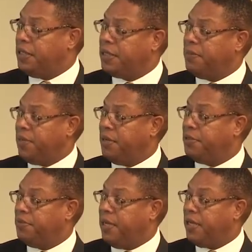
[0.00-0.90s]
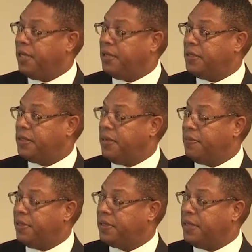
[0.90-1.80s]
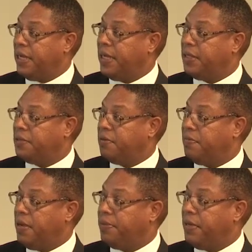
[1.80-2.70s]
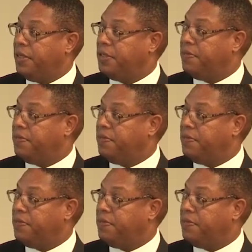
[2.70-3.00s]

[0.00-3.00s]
and sometimes you may get a sample that's not like the general population,